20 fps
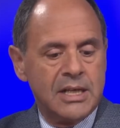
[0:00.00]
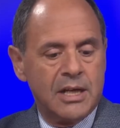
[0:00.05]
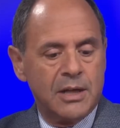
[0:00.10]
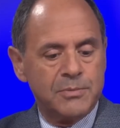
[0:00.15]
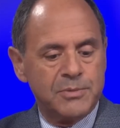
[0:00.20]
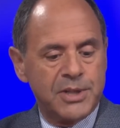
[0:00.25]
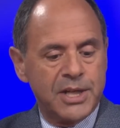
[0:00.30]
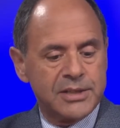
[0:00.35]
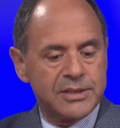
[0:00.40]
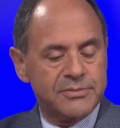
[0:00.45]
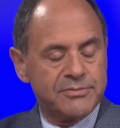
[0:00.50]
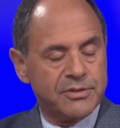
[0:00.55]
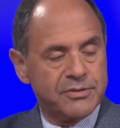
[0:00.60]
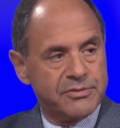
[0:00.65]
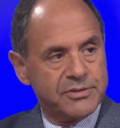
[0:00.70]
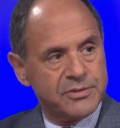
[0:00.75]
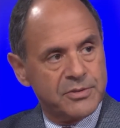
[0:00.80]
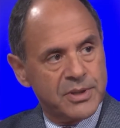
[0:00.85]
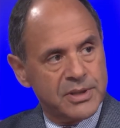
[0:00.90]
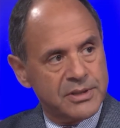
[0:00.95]
objective of
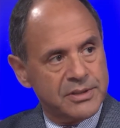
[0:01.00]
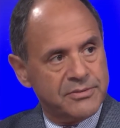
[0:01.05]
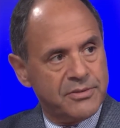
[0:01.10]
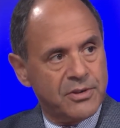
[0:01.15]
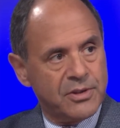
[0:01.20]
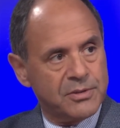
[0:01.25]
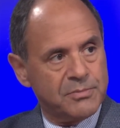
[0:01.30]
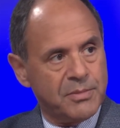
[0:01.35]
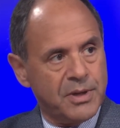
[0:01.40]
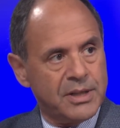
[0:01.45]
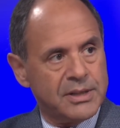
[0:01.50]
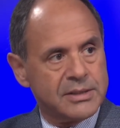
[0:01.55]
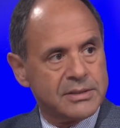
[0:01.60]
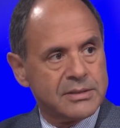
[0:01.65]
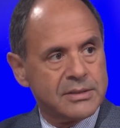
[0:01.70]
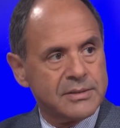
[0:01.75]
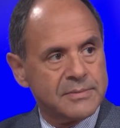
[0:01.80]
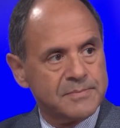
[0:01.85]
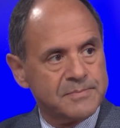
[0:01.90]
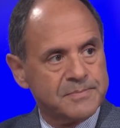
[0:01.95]
Israeli foreign policy.